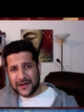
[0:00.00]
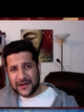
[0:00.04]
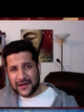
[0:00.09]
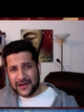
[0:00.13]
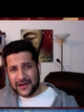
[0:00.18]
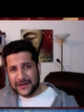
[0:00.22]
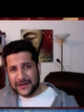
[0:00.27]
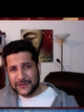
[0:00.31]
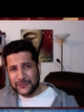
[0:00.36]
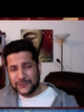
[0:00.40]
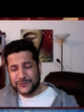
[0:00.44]

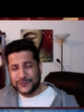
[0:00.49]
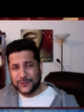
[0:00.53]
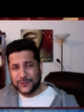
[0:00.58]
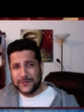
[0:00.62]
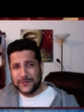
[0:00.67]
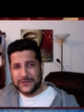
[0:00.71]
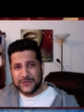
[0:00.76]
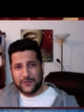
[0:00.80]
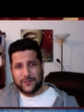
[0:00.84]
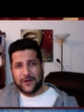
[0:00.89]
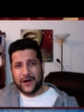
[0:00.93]
I do so
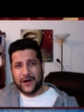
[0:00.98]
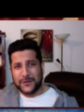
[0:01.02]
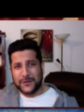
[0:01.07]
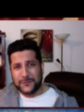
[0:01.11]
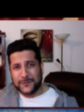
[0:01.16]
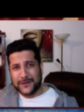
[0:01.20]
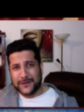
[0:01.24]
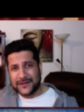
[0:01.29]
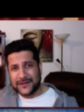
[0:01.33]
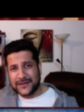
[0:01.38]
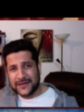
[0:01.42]
much of hard
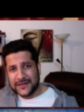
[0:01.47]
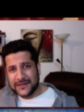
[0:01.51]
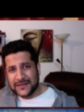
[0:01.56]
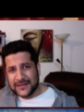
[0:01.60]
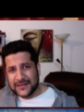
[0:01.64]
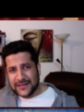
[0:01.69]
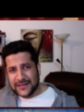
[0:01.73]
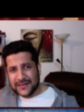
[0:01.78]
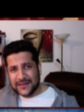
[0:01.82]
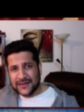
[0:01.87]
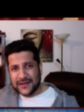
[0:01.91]
work.
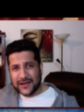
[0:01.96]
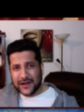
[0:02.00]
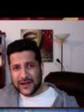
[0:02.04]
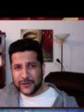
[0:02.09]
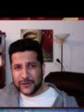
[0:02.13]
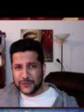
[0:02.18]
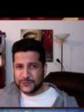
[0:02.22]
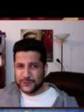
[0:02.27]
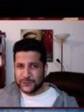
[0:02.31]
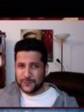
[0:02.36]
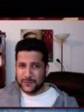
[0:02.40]
I
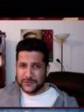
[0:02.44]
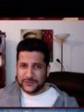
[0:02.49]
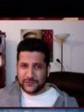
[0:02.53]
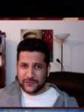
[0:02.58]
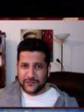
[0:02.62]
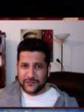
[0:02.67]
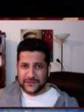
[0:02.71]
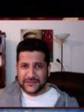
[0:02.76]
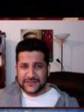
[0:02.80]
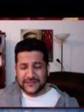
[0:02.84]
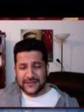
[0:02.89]
do so much of
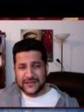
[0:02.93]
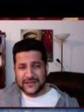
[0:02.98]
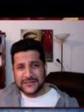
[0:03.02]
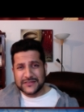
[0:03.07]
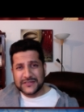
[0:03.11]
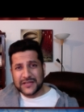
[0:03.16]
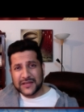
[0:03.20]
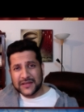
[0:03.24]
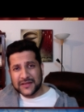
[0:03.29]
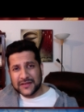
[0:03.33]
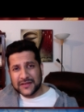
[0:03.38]

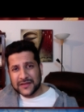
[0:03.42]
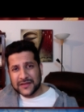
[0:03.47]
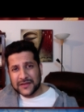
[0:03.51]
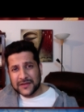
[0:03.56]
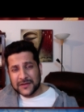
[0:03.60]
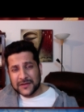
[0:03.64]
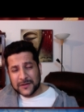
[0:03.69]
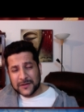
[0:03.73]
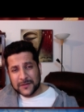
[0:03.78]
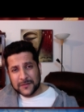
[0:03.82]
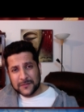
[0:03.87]
research.
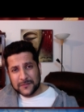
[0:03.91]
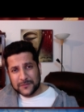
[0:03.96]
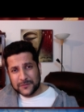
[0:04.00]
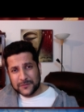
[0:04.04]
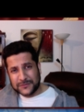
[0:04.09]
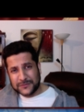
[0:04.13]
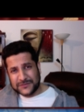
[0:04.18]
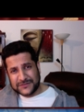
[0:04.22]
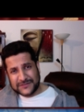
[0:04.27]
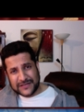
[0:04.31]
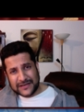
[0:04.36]
You
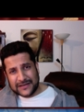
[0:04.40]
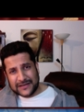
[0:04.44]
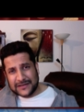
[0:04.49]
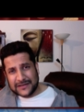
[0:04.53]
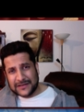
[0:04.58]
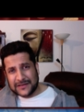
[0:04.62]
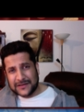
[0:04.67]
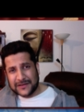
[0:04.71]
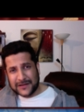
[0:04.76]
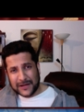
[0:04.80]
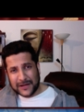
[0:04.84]
still
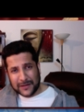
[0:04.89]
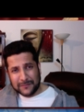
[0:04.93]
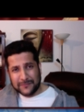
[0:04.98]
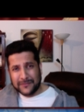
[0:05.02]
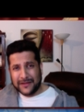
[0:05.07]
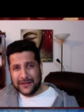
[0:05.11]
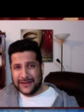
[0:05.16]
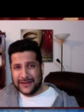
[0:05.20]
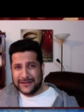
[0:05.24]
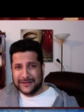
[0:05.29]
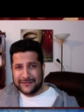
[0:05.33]
come
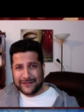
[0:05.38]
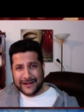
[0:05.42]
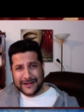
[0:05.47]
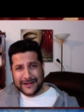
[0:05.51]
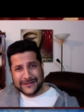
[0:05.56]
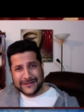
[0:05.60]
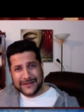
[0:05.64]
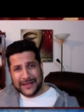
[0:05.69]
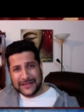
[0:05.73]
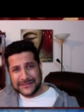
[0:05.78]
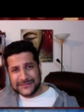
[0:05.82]
and
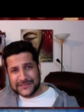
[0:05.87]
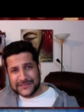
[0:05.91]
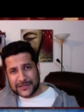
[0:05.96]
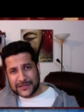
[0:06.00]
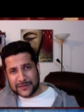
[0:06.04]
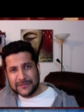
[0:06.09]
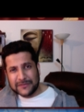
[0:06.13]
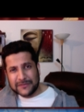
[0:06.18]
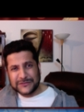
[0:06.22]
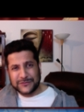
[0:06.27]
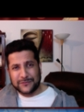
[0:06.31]
write nasty
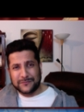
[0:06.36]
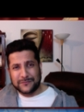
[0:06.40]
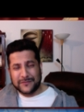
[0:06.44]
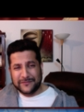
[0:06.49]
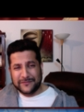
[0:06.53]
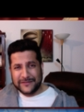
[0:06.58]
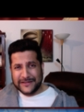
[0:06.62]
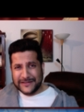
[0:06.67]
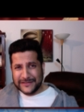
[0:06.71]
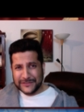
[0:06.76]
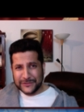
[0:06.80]
comments on my
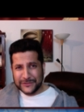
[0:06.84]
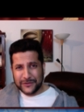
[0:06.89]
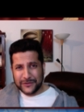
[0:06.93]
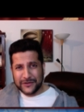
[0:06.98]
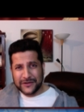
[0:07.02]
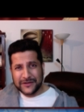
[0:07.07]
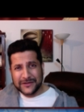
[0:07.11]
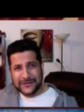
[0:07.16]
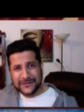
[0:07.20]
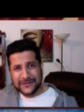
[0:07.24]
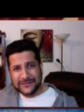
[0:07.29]
video.
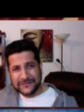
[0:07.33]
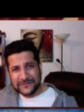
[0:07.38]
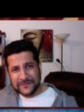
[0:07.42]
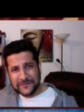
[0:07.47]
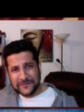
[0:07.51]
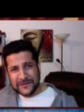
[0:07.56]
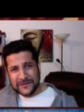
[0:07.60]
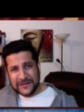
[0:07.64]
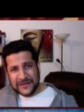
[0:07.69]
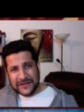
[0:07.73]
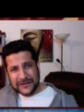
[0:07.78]

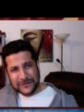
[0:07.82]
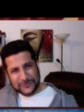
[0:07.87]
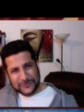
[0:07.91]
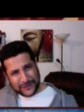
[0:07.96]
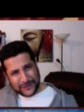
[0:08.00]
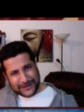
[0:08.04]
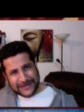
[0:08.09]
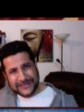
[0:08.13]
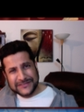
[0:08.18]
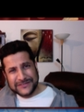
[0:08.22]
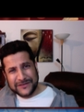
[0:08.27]
Do
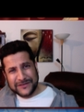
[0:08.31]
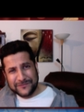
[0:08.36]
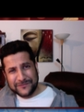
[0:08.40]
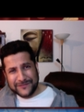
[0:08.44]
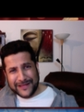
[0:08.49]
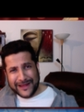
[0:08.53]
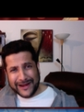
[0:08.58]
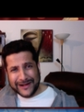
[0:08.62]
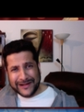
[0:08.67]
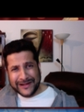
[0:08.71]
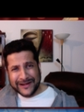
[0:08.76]
I deserve
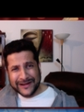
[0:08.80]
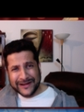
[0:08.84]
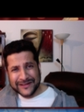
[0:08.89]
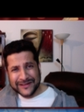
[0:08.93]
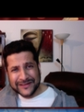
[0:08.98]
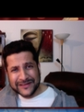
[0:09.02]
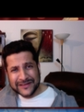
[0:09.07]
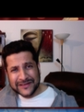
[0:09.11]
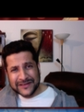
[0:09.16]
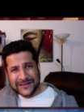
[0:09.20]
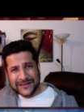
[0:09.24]
that?
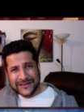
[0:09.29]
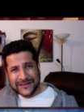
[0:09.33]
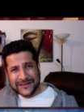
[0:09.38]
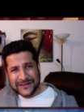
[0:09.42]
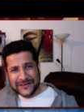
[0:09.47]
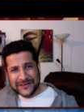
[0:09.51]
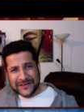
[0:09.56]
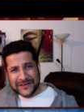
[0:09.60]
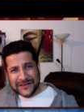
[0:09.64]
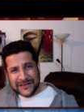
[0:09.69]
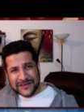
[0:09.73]

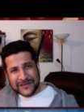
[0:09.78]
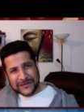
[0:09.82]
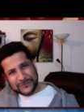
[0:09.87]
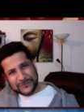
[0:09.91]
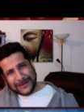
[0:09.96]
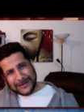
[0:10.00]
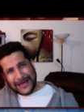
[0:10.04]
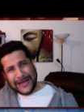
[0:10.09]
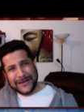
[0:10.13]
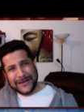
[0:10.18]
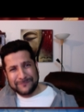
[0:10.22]
You
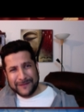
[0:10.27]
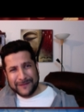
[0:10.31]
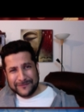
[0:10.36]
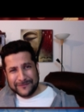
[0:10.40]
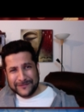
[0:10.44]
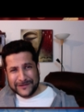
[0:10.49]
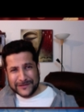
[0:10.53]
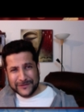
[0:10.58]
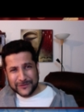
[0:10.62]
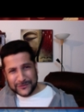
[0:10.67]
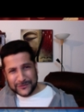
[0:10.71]
like my
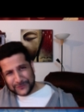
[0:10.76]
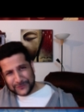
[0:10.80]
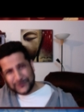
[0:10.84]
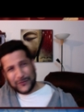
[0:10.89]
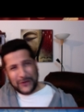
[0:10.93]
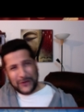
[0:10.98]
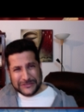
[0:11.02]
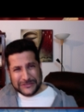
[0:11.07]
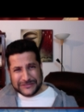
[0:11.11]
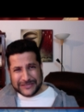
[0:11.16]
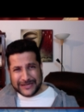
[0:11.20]
video, you
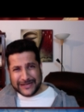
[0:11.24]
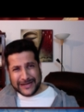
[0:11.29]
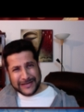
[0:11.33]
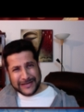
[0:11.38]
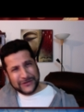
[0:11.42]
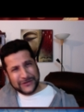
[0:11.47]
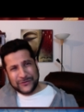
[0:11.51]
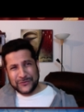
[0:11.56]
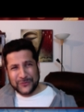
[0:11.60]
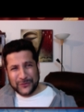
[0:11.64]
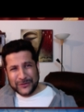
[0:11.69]
watch it, and
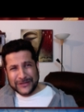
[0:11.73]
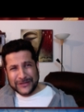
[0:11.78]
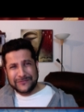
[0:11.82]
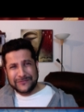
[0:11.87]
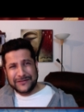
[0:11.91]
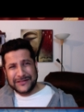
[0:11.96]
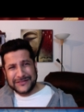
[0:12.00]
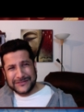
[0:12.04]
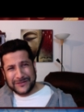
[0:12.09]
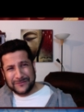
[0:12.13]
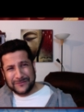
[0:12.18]
you don't
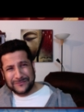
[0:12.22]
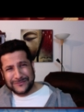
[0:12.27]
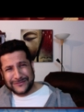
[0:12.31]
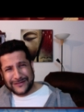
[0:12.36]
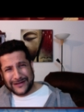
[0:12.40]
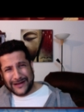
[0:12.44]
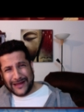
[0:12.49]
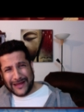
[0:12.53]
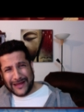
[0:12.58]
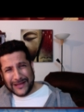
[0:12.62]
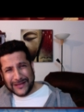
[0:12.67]
even
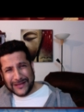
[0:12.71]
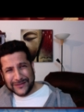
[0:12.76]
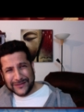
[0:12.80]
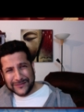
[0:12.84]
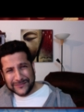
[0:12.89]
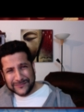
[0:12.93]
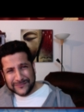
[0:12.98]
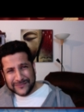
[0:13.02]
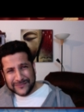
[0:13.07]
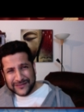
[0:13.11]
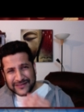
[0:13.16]

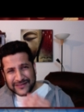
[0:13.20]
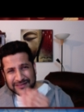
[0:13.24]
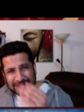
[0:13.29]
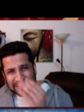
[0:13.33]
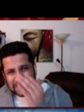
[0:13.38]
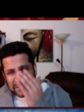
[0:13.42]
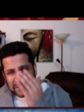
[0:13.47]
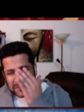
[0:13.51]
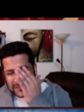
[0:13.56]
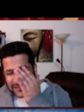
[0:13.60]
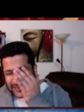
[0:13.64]

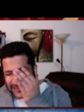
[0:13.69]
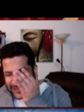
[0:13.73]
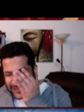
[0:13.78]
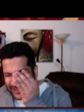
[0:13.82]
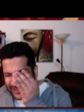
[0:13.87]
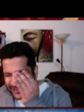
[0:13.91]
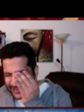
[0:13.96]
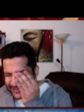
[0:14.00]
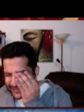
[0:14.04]
subscribe.